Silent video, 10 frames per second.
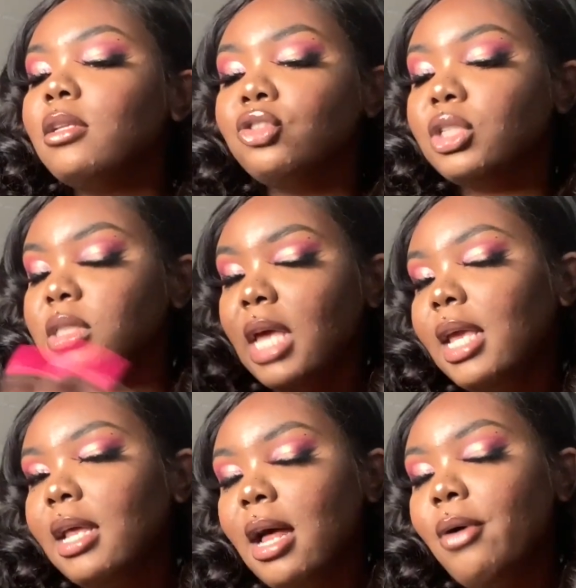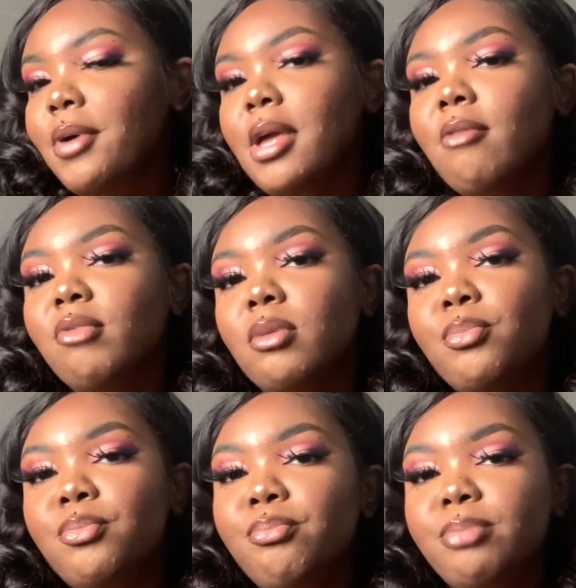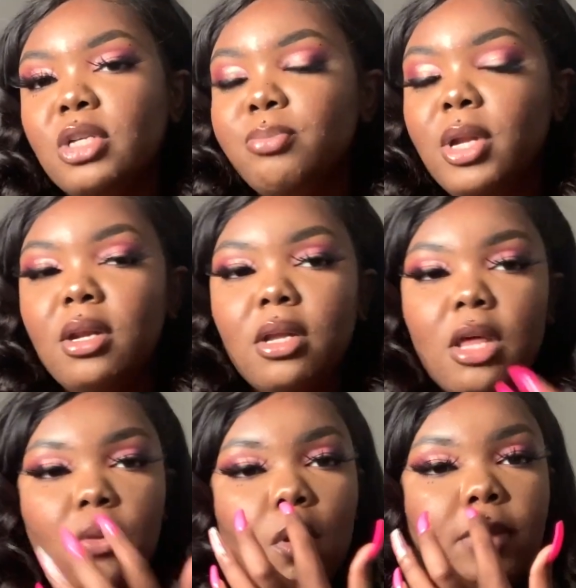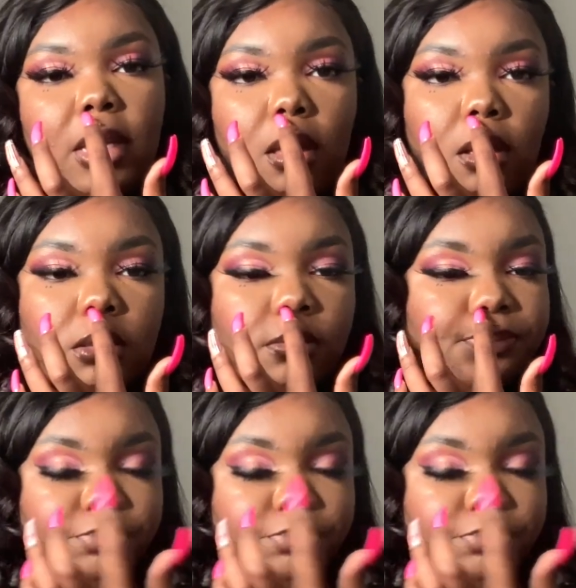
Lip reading: just take it out and just put in another one, because